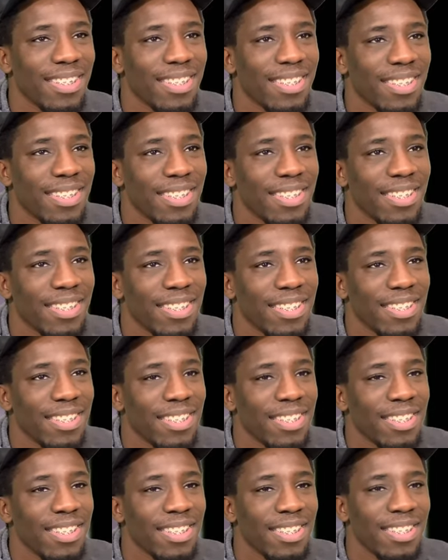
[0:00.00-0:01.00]

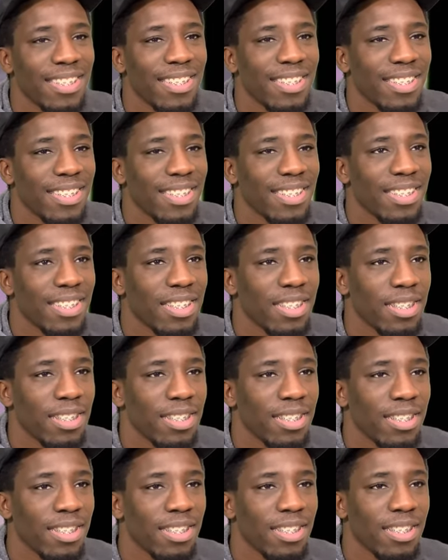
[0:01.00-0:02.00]

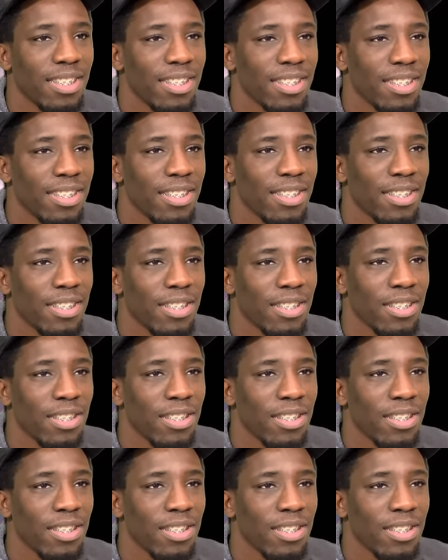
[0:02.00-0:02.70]
The person shown says nothing.